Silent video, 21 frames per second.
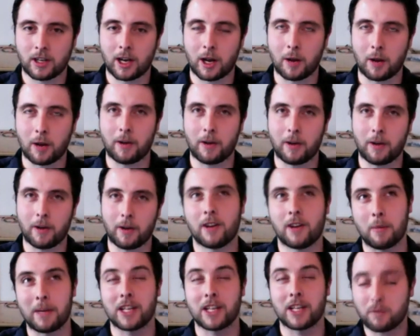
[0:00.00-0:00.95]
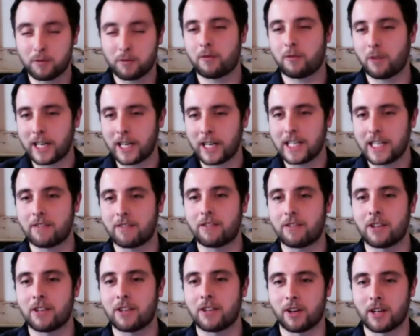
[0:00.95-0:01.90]
I mean, it's three
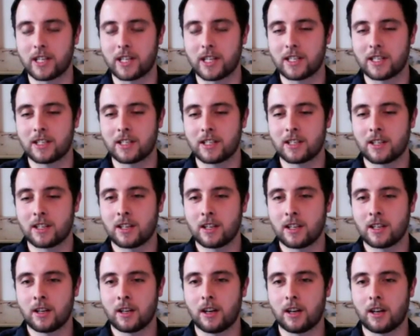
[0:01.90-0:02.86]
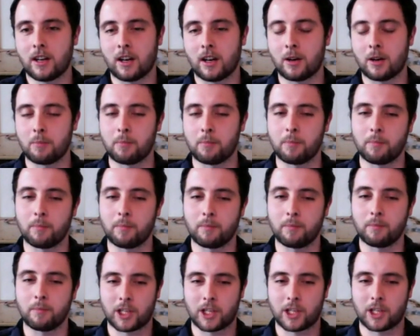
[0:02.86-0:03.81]
different devices. Um,
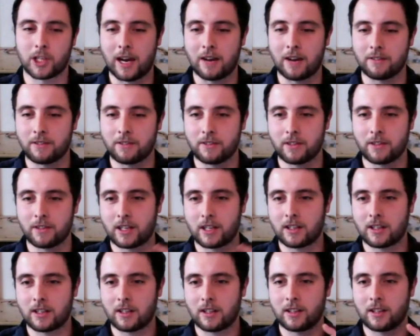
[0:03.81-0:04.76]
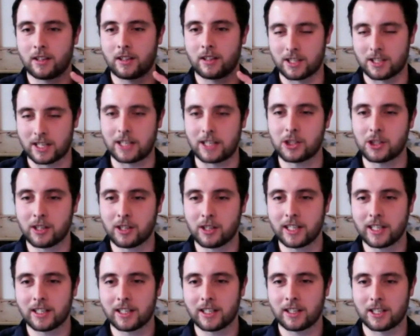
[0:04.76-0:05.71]
so you have the
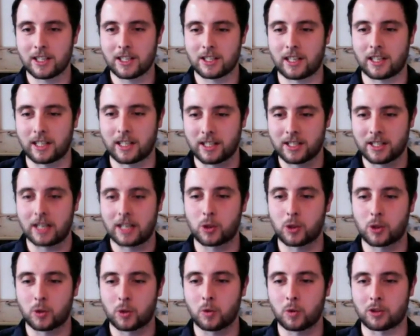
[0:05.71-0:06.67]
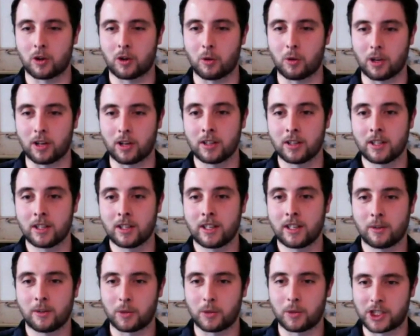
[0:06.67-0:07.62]
Centric. It's like a central controller,
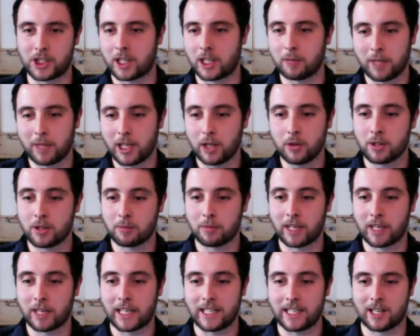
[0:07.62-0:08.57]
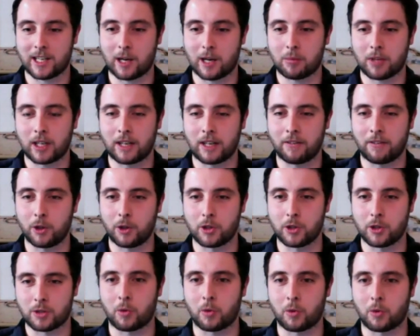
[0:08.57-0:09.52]
which can be used completely separately if you
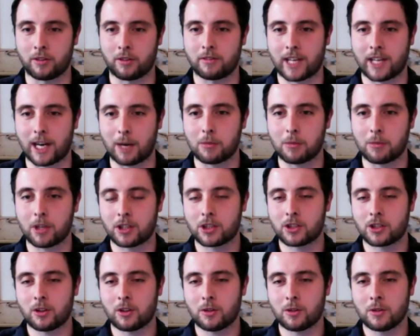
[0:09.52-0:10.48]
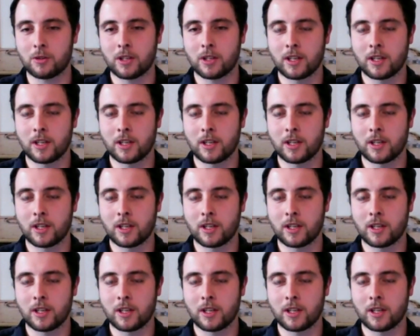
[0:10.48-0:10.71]
just want camera control.